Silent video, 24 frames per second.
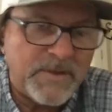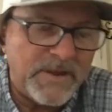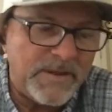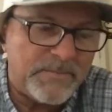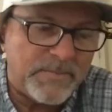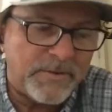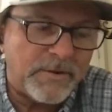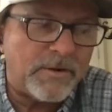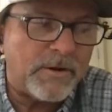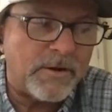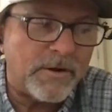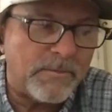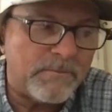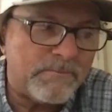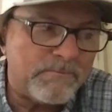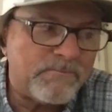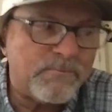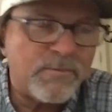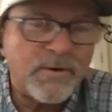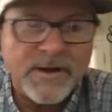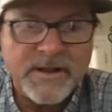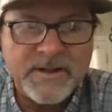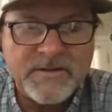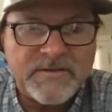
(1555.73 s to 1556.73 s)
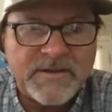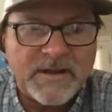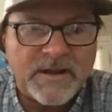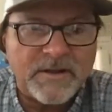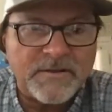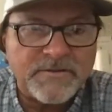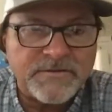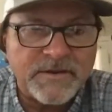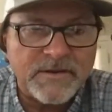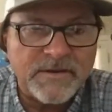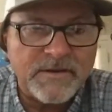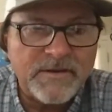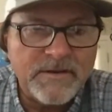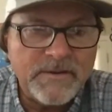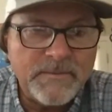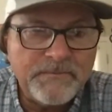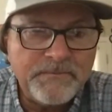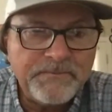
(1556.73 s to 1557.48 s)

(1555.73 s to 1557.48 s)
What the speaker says: people are pretty intelligent.